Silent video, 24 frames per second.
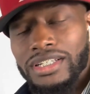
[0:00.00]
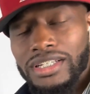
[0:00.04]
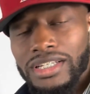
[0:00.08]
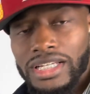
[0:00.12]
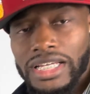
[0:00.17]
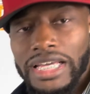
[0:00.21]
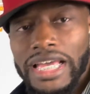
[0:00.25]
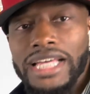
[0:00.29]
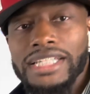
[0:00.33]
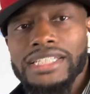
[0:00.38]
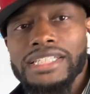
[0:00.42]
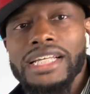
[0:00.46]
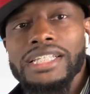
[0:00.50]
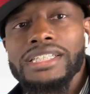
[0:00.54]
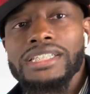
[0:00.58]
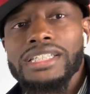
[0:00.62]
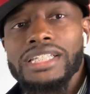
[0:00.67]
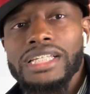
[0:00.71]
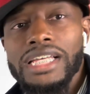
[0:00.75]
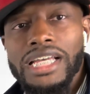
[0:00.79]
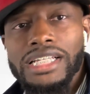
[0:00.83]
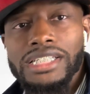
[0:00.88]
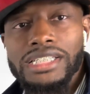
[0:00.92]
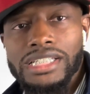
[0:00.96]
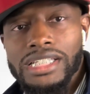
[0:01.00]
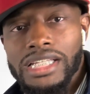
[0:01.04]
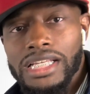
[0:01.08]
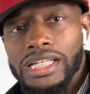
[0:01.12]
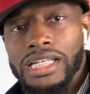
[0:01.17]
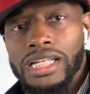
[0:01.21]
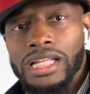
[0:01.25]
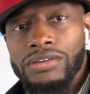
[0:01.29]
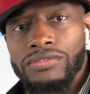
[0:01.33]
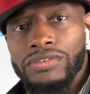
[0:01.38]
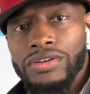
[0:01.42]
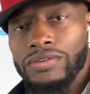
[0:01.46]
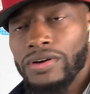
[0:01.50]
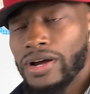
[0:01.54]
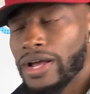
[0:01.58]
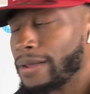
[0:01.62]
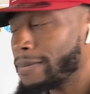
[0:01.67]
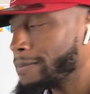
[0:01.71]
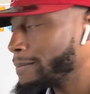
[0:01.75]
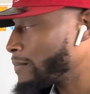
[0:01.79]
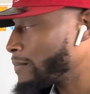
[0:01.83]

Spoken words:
It has that TH at the end of it, right?